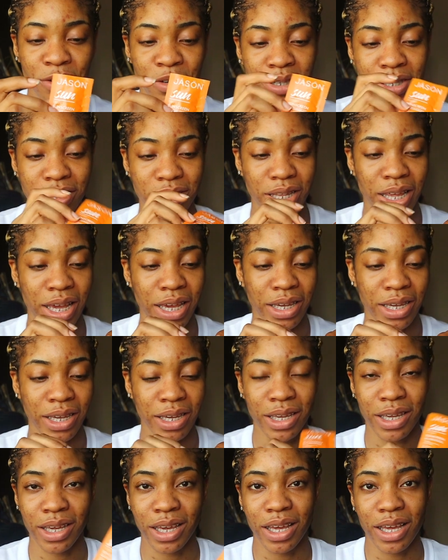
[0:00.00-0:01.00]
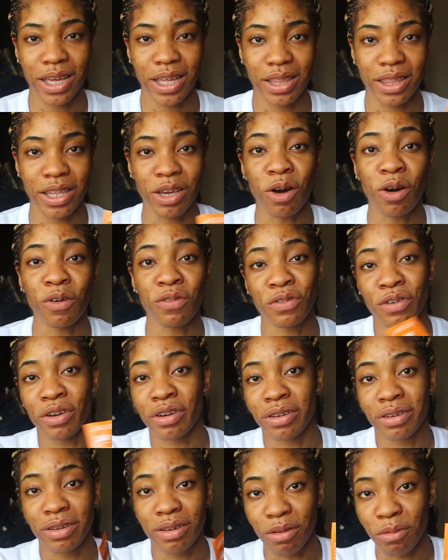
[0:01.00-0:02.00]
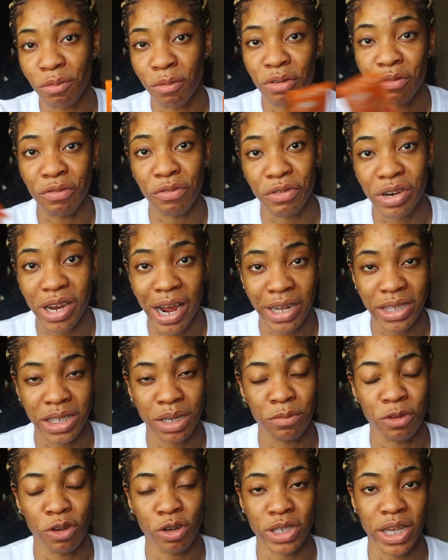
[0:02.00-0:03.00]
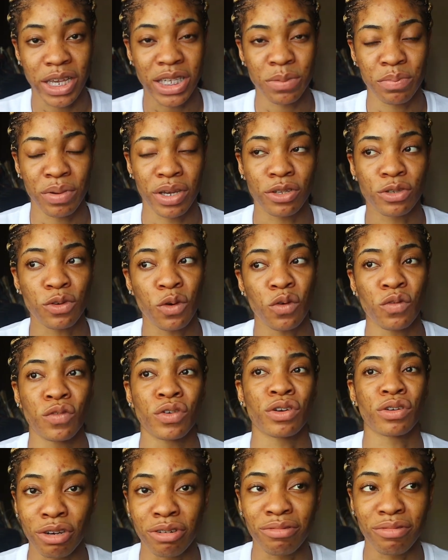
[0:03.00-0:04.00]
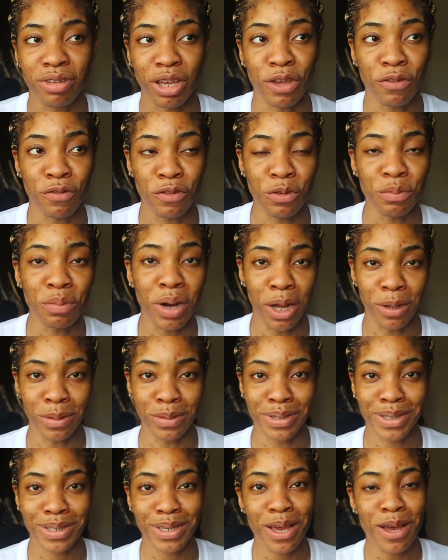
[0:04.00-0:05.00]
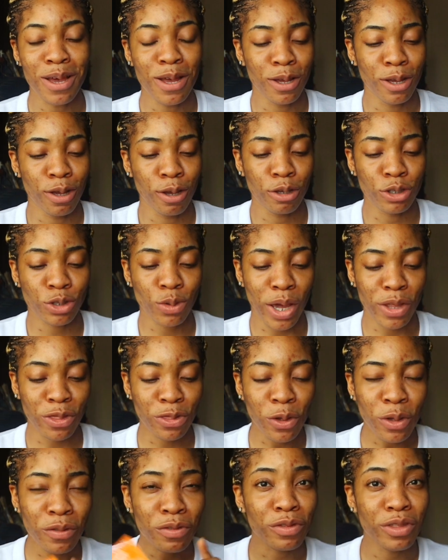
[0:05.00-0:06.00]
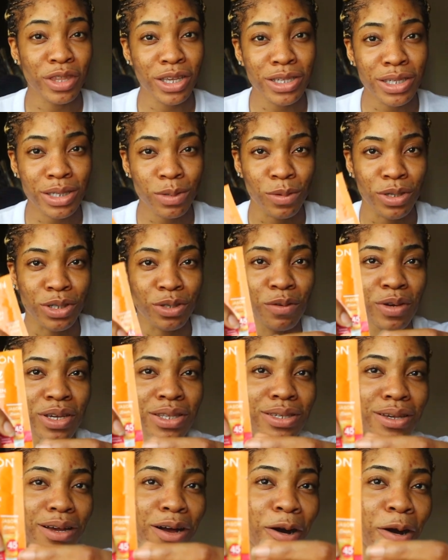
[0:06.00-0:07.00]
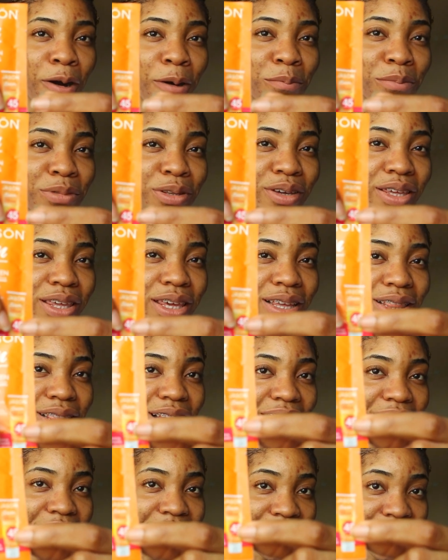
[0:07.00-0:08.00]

because like they offered one free item because I spent over a few pounds. So I thought this was going to come looking like